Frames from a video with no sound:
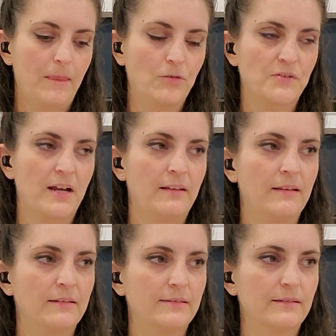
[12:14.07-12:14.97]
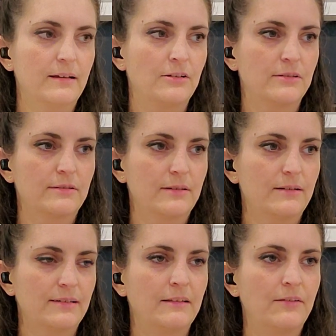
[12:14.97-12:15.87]
There's kind of this a
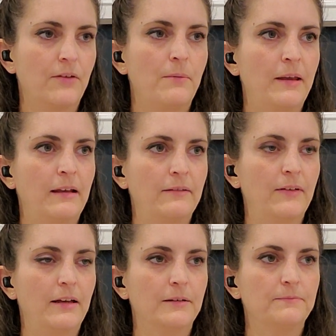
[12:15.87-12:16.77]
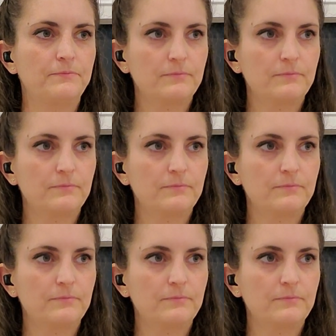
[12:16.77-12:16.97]
sense of coming in of like,